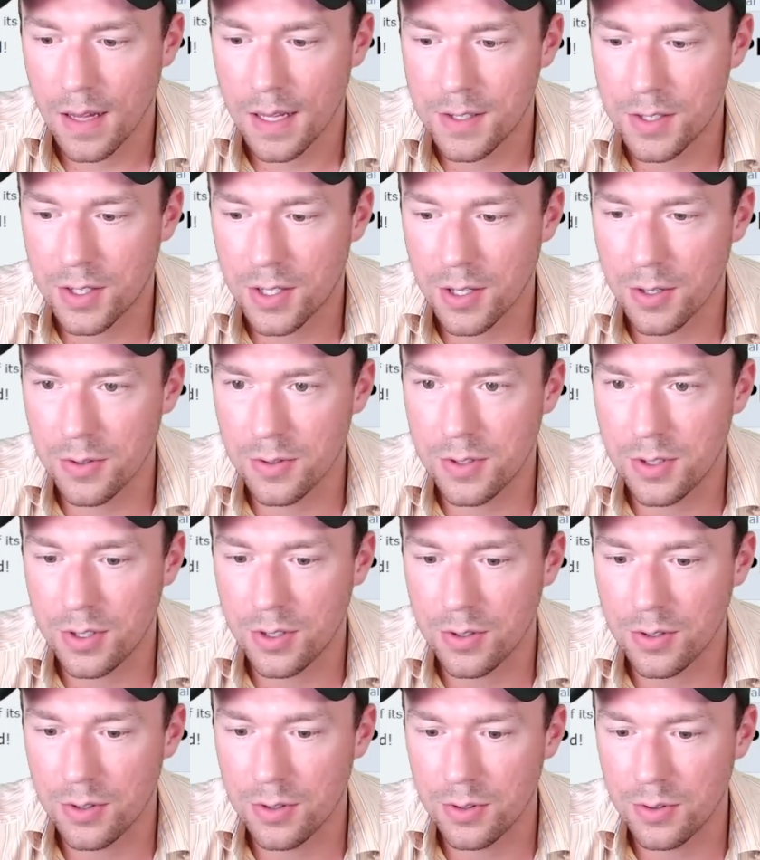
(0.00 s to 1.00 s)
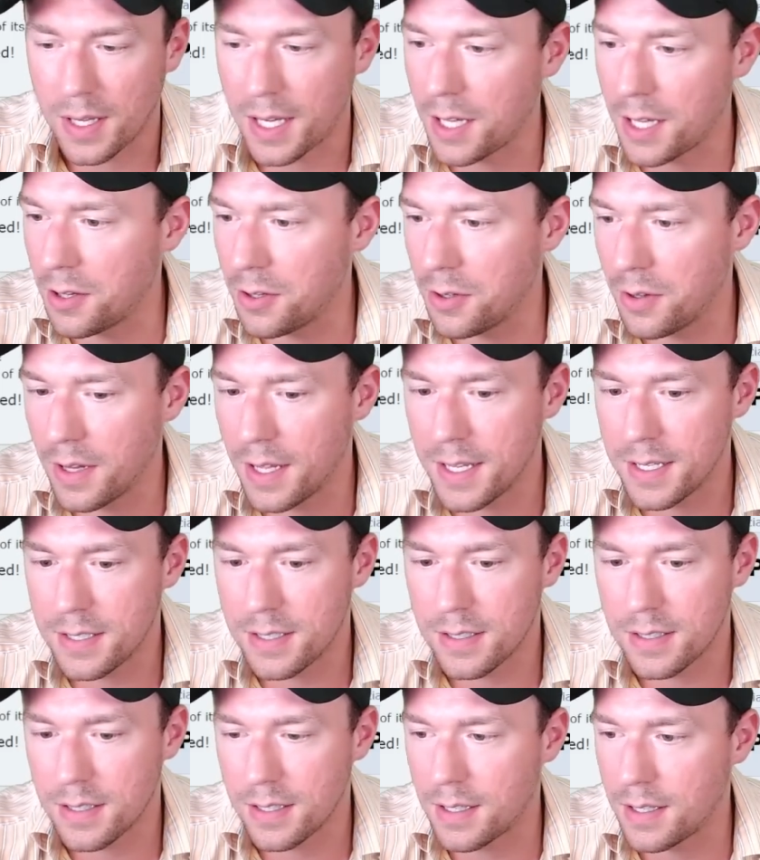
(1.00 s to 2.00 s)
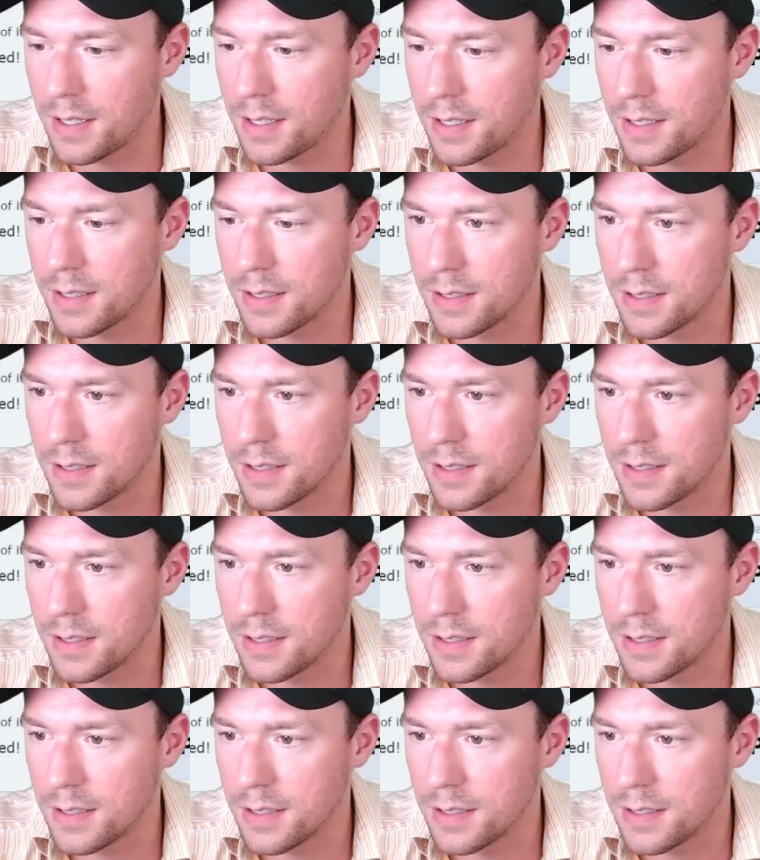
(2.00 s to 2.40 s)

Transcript: let's go to Heliolisk.